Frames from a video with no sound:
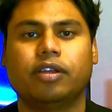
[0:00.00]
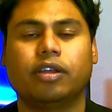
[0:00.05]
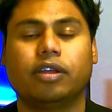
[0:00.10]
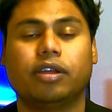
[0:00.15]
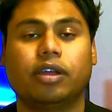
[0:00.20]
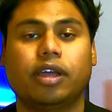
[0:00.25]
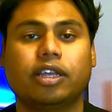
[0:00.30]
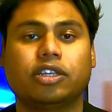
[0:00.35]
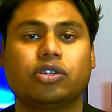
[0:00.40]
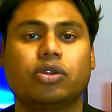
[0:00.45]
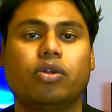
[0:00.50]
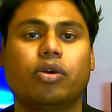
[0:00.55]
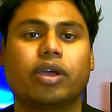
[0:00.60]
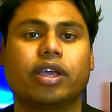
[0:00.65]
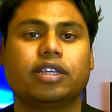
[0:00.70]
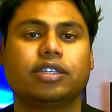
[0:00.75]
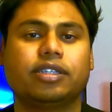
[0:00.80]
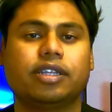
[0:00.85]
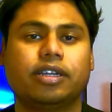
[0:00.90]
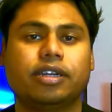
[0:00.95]
as long
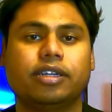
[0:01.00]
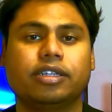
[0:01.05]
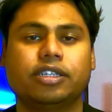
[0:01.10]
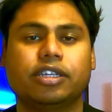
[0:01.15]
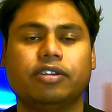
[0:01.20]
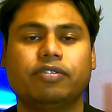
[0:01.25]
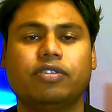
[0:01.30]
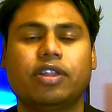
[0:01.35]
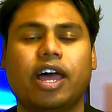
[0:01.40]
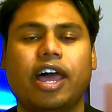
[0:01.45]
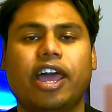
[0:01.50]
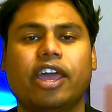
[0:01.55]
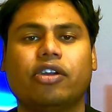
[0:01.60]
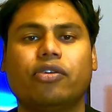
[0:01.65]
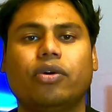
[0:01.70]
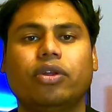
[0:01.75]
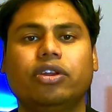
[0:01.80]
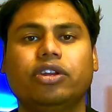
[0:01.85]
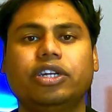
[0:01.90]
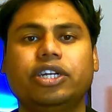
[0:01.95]
as they receive the high
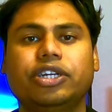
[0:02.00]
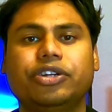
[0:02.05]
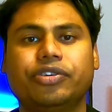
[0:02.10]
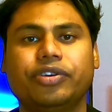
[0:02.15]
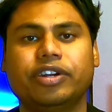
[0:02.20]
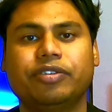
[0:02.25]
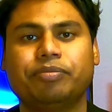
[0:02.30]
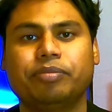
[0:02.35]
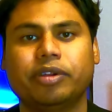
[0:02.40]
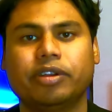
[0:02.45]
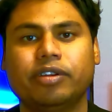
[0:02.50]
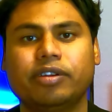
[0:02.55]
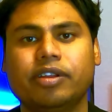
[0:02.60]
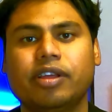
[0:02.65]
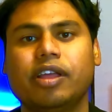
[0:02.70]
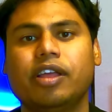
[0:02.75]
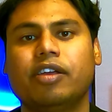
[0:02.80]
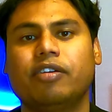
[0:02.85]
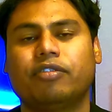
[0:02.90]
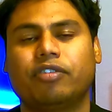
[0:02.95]
quality treatment
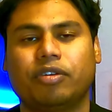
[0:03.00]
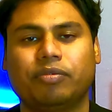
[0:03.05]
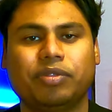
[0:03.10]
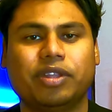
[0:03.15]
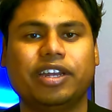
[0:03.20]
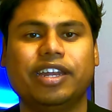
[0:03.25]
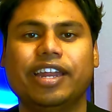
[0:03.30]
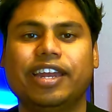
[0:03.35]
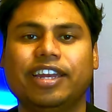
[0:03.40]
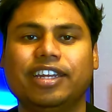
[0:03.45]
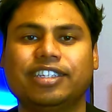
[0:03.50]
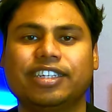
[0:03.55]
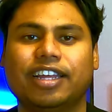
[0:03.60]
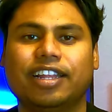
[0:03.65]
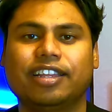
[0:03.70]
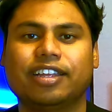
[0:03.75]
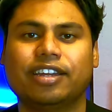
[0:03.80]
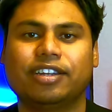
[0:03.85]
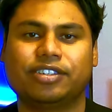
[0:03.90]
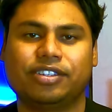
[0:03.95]
from the Danish
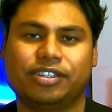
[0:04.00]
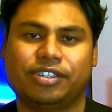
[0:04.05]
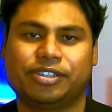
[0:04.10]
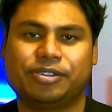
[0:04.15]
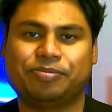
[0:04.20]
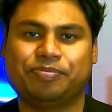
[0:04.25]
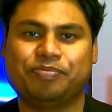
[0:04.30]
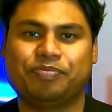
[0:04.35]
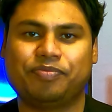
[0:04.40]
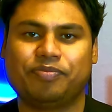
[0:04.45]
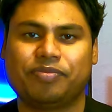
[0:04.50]
healthcare system.